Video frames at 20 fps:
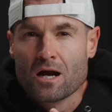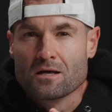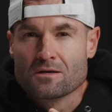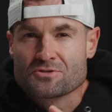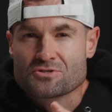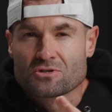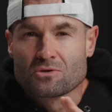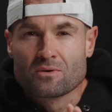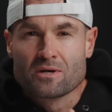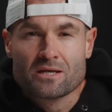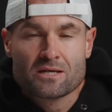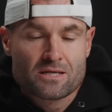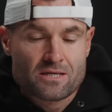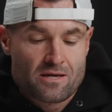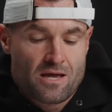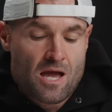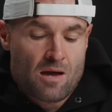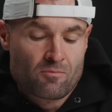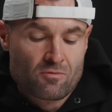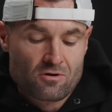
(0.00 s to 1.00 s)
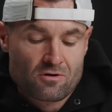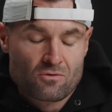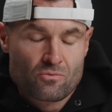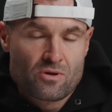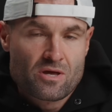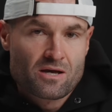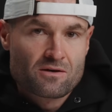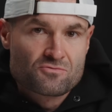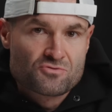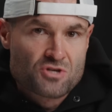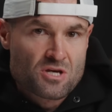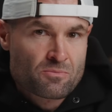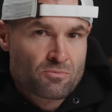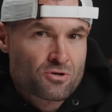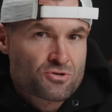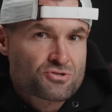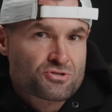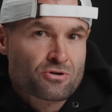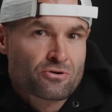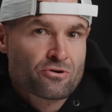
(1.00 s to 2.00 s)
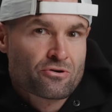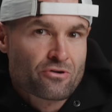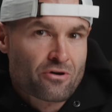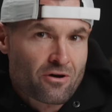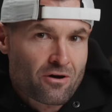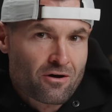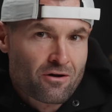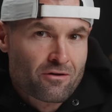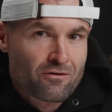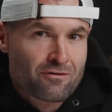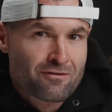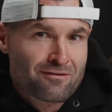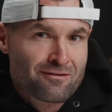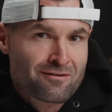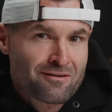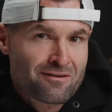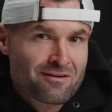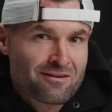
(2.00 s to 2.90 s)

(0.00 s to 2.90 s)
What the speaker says: right, so in camera, we have zebras turned on,